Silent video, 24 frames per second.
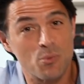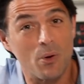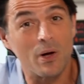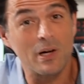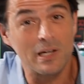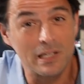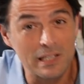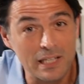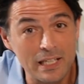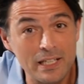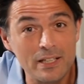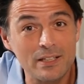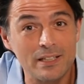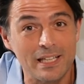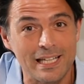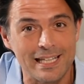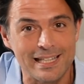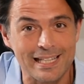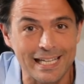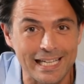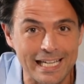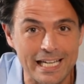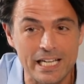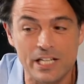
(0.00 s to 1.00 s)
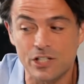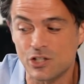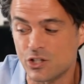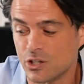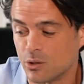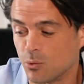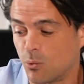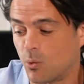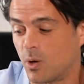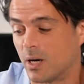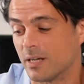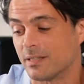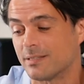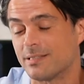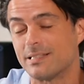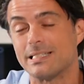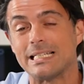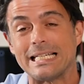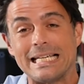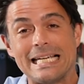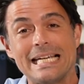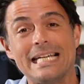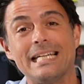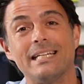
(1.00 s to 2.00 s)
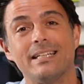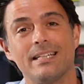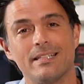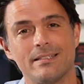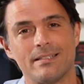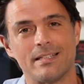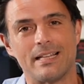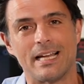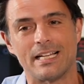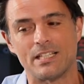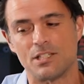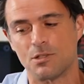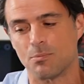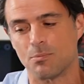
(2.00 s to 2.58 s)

Well, clearly the kitchen wants to eat into that